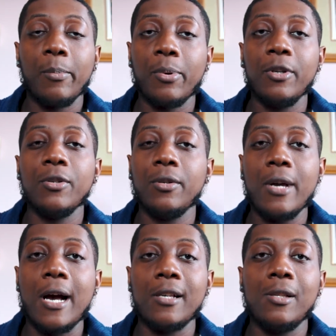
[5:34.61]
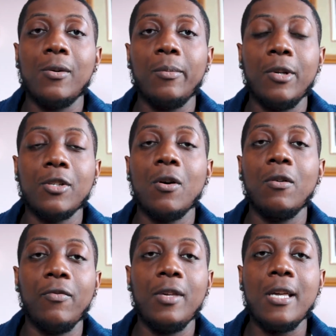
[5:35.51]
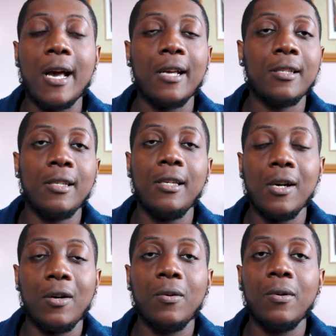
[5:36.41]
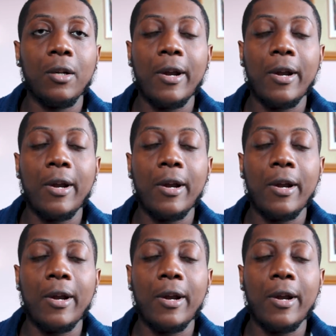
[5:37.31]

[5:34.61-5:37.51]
I'm pretty sure you guys know it, but it's called VSCO.